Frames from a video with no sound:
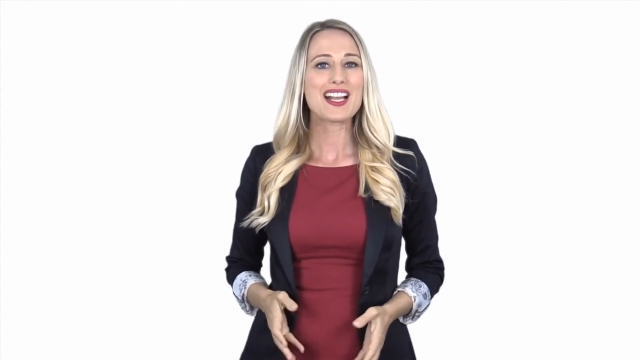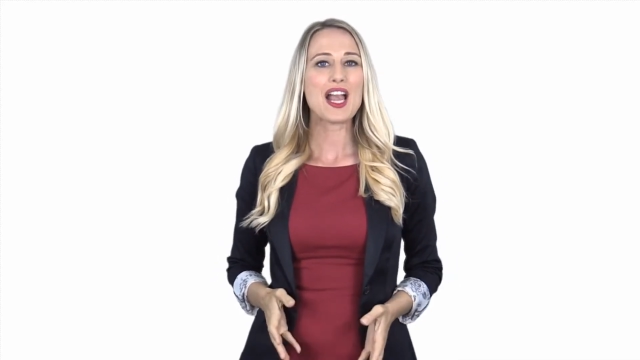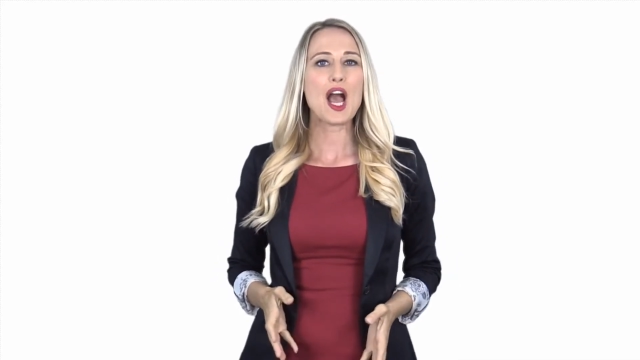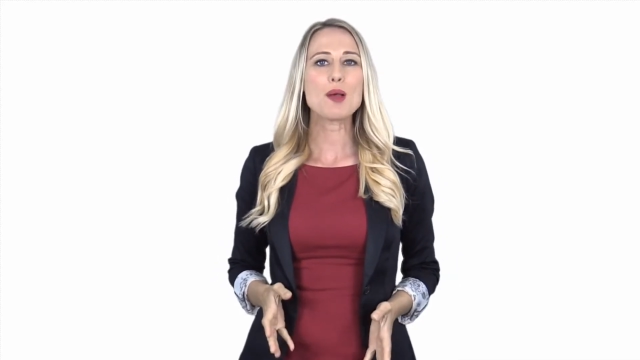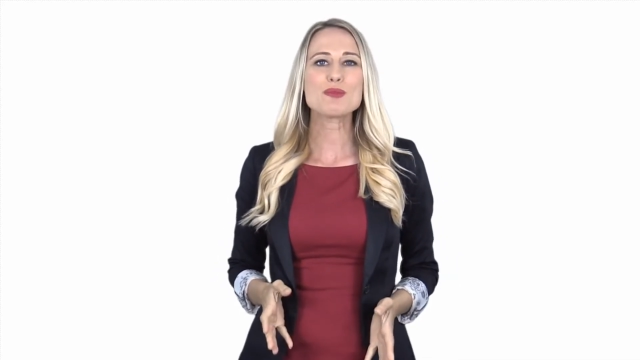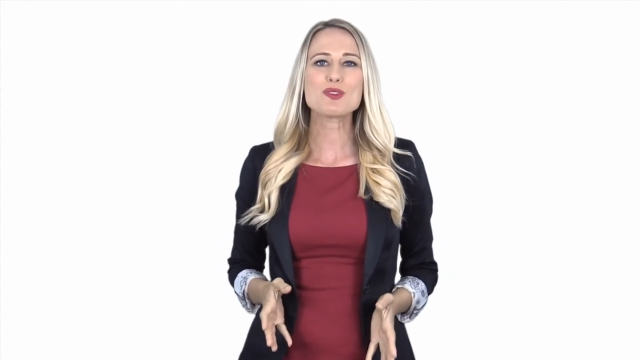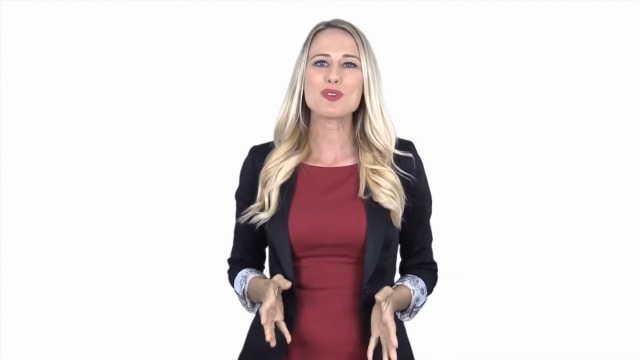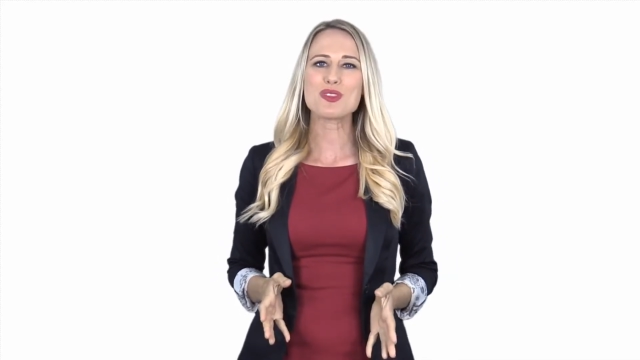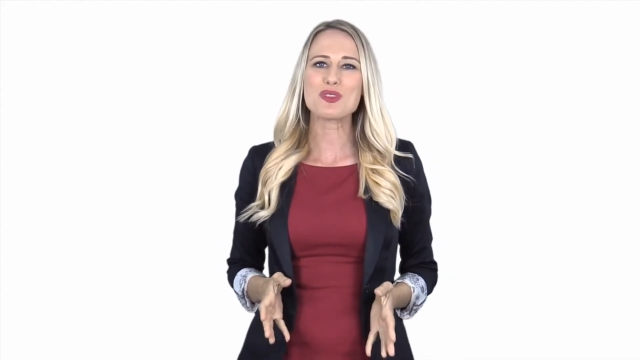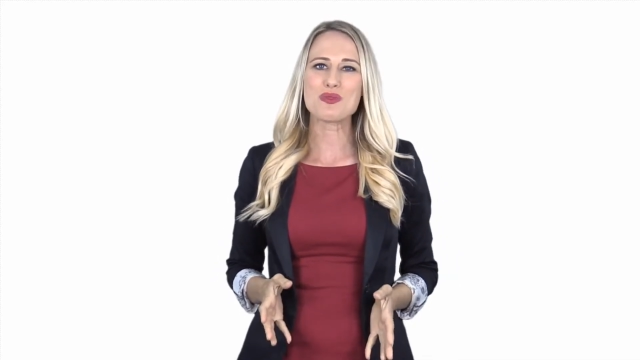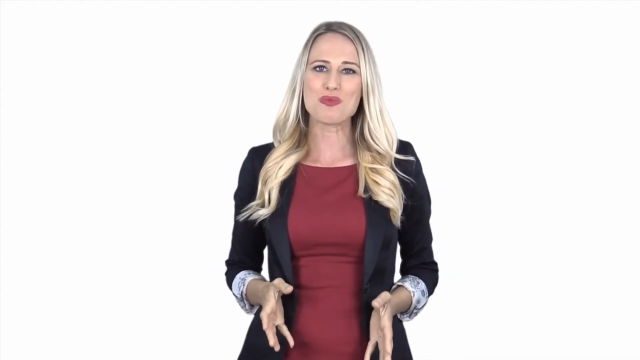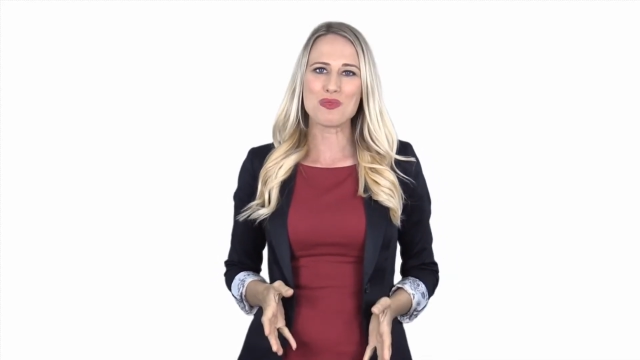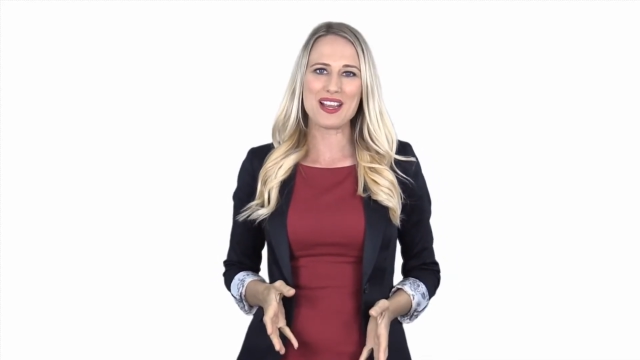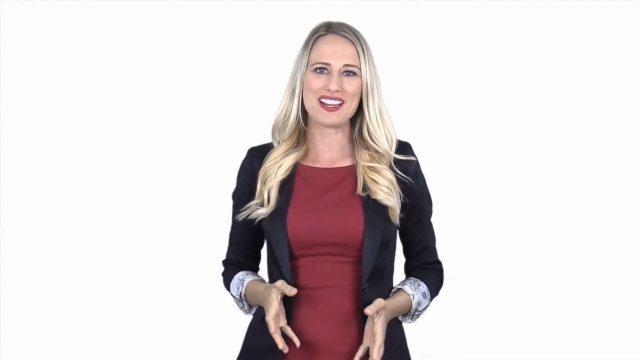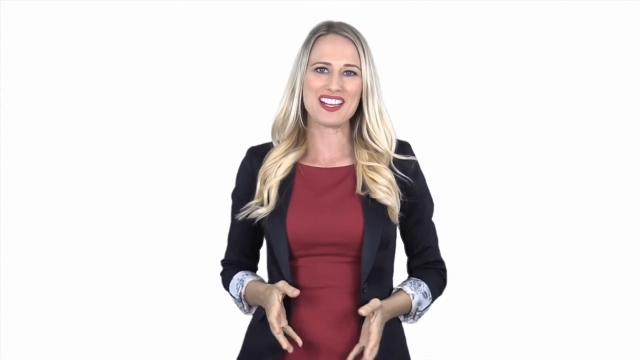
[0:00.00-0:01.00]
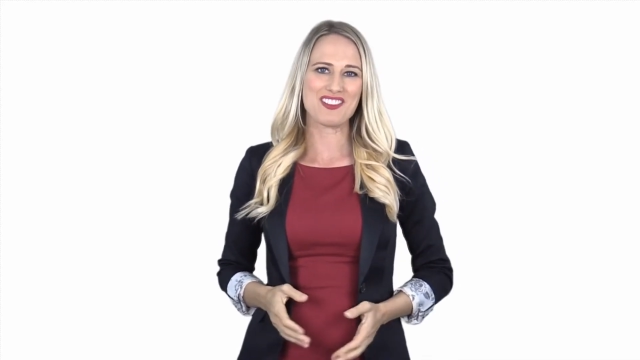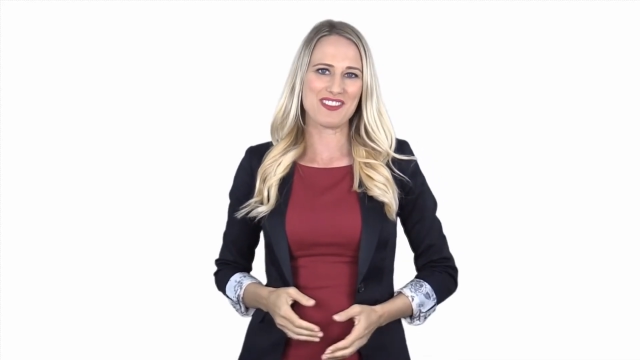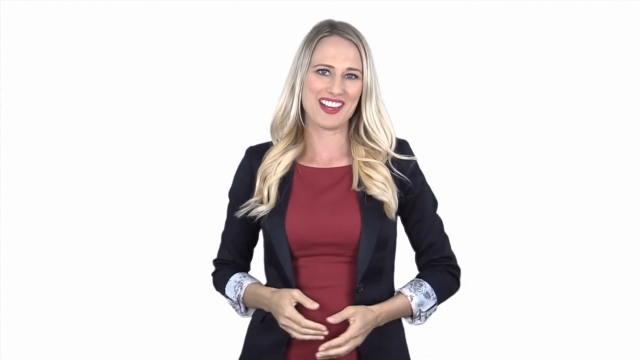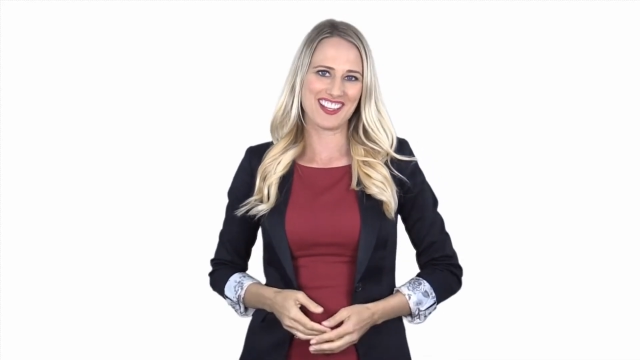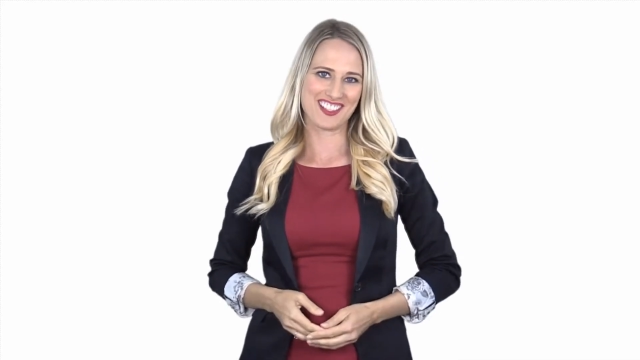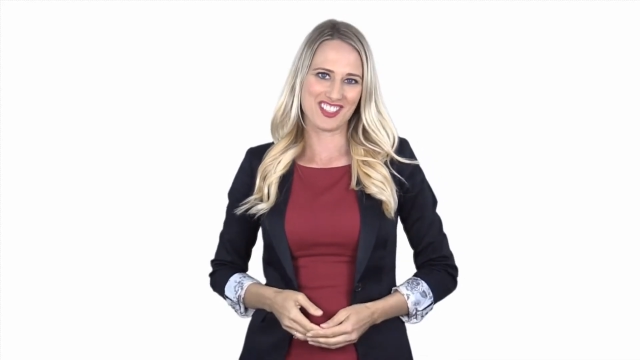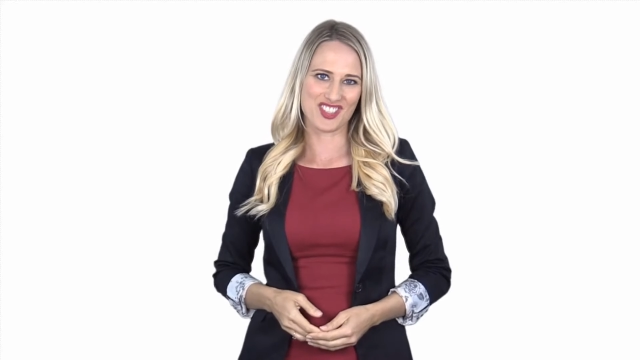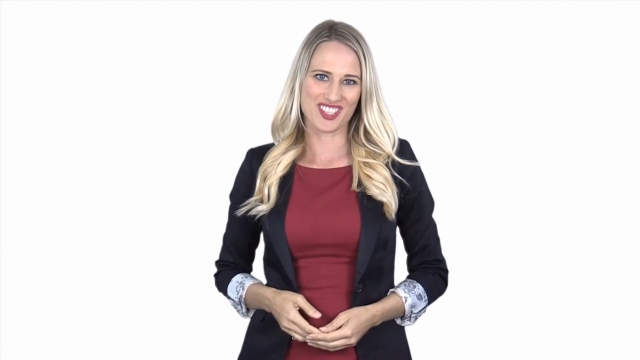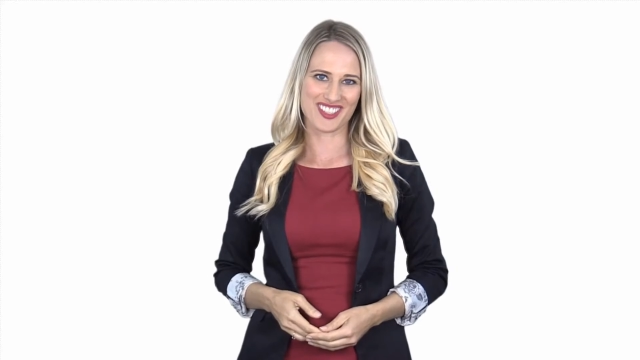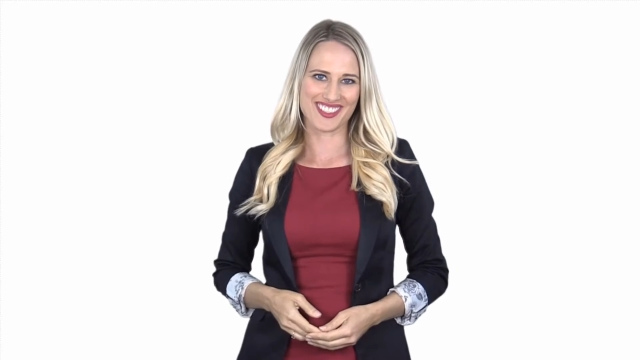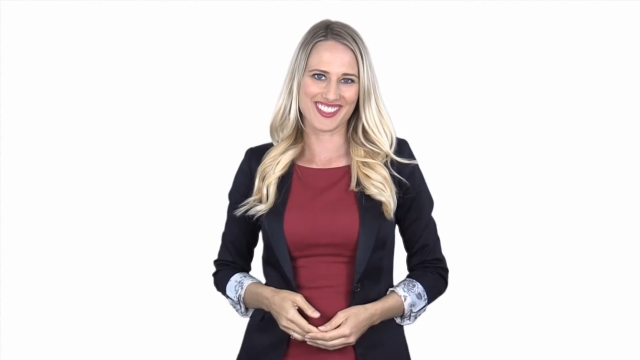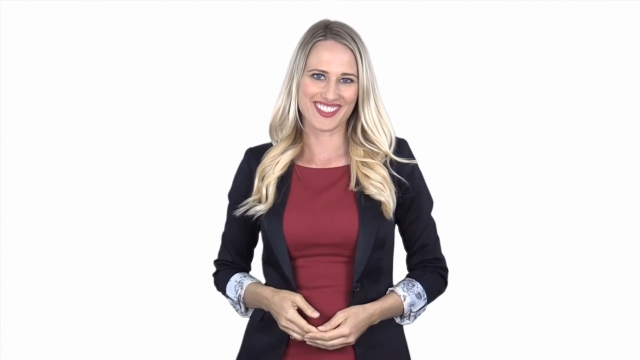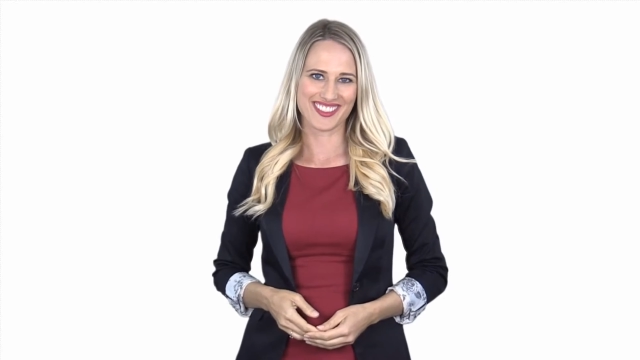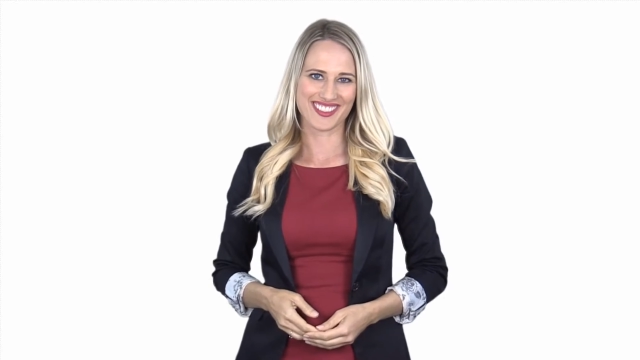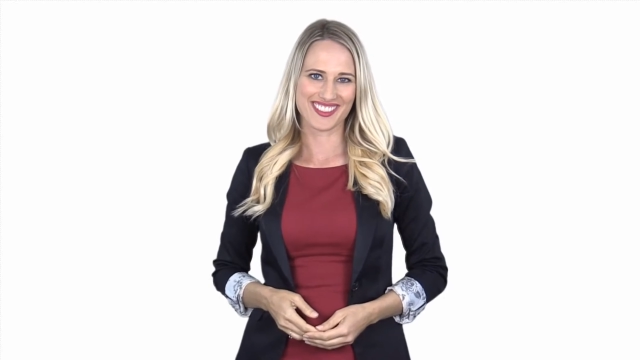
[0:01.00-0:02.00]
comes with great
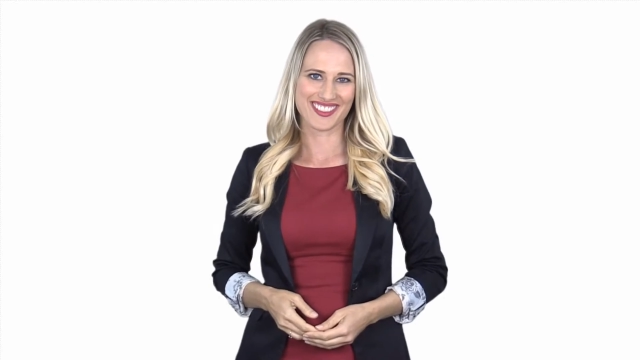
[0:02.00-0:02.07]
advantages.